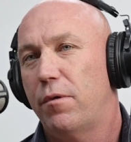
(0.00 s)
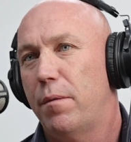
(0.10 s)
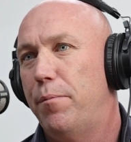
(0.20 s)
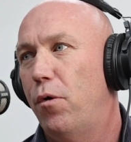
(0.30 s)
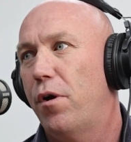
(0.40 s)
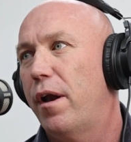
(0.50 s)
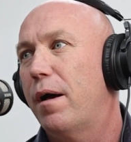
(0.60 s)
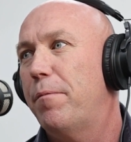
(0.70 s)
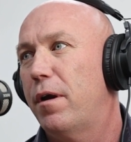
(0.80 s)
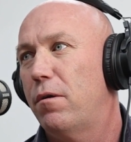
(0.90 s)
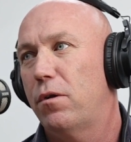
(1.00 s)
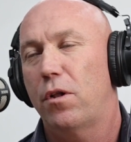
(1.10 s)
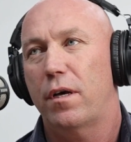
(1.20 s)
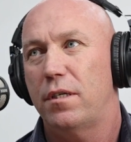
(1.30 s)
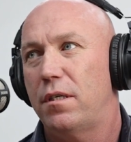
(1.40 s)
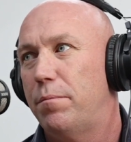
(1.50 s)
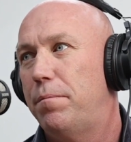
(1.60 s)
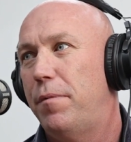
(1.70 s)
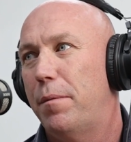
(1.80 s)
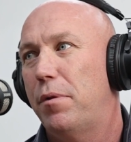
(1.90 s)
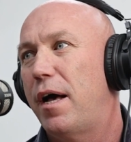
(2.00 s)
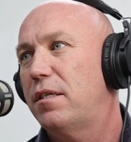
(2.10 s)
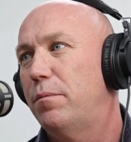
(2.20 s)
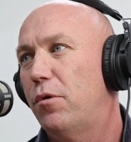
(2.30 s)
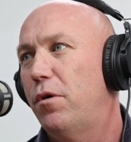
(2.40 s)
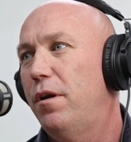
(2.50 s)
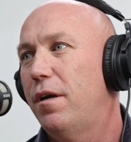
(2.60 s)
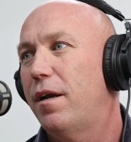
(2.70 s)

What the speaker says: get boarded up and it'll look like just a plasterboard,